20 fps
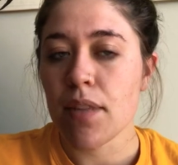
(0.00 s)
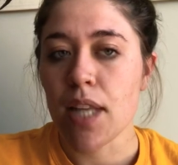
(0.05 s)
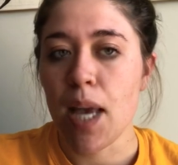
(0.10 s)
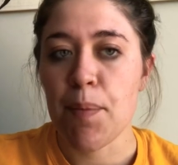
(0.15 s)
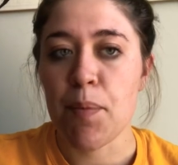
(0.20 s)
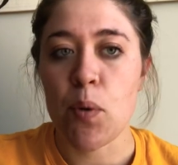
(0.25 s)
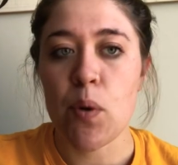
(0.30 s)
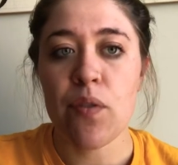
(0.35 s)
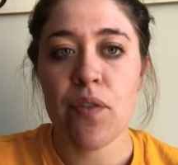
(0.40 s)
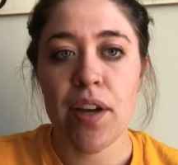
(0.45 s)

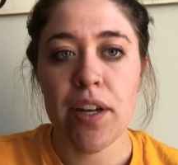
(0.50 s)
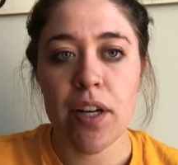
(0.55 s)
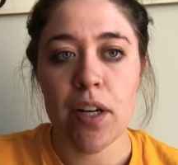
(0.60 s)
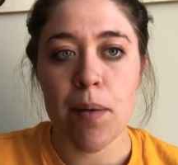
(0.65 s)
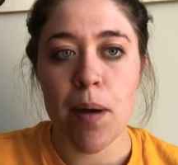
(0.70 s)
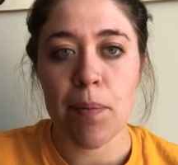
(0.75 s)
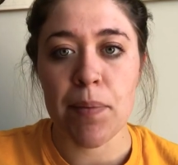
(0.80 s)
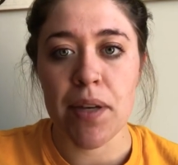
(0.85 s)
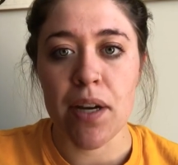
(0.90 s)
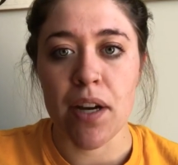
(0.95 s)
But we find out
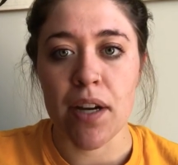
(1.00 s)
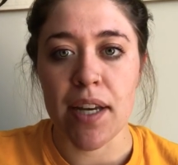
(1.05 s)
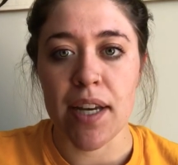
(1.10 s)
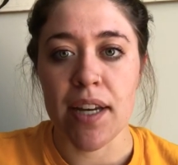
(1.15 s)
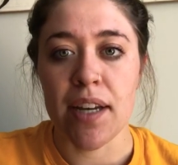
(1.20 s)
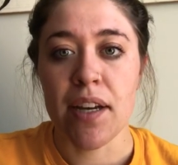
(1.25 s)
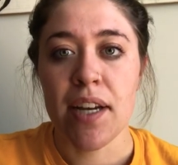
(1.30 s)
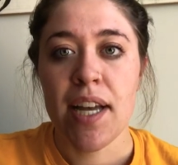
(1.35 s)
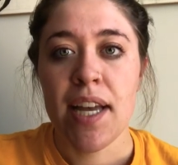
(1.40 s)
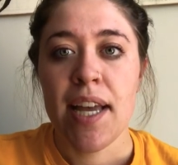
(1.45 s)
about
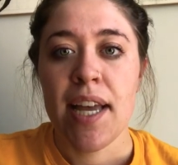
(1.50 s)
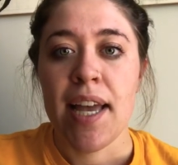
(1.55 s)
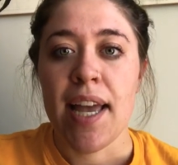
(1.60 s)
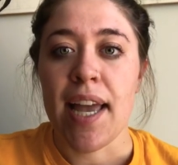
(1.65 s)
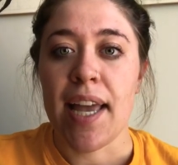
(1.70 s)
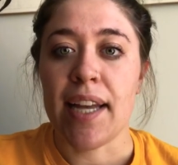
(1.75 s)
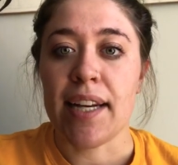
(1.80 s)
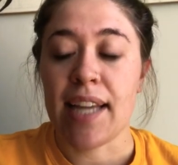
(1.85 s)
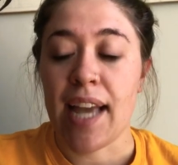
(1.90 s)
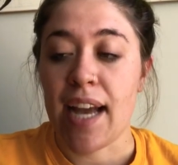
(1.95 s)
Bianca,
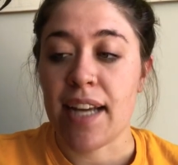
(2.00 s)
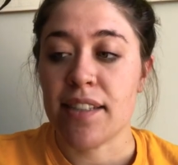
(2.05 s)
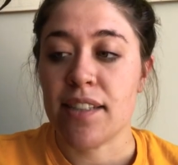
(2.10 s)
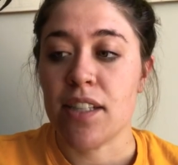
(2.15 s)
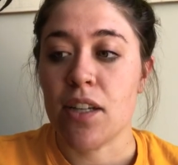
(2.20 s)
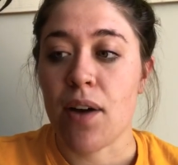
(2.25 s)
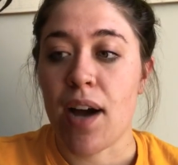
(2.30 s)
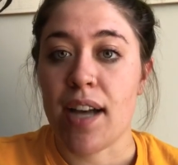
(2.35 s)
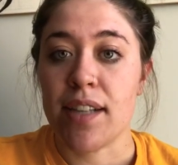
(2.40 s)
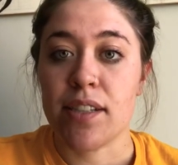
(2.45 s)
and
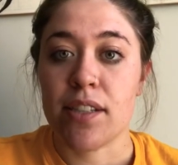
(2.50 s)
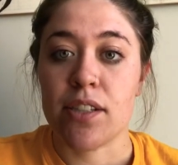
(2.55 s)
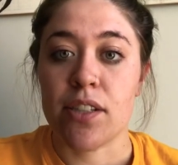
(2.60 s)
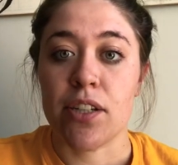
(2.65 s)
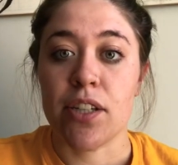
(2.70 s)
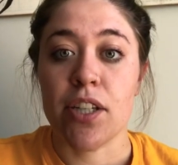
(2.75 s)
Cassio asks her,